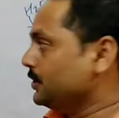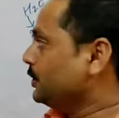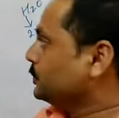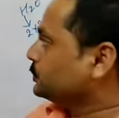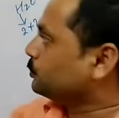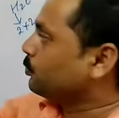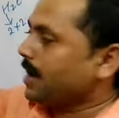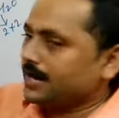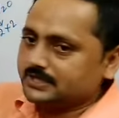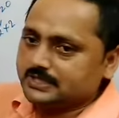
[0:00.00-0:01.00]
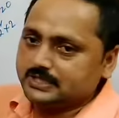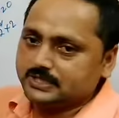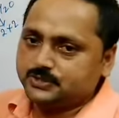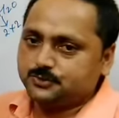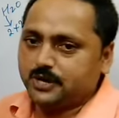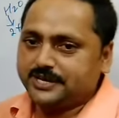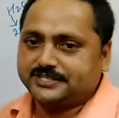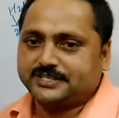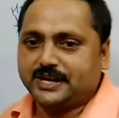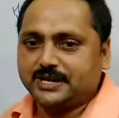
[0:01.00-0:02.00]
So watch this twice,
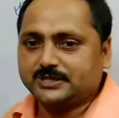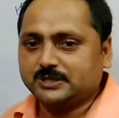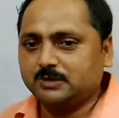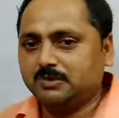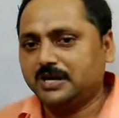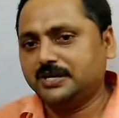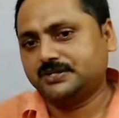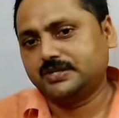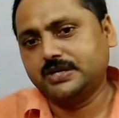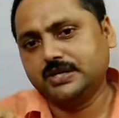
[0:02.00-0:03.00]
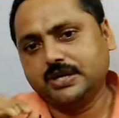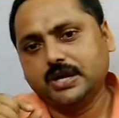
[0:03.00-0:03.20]
thrice. You will understand.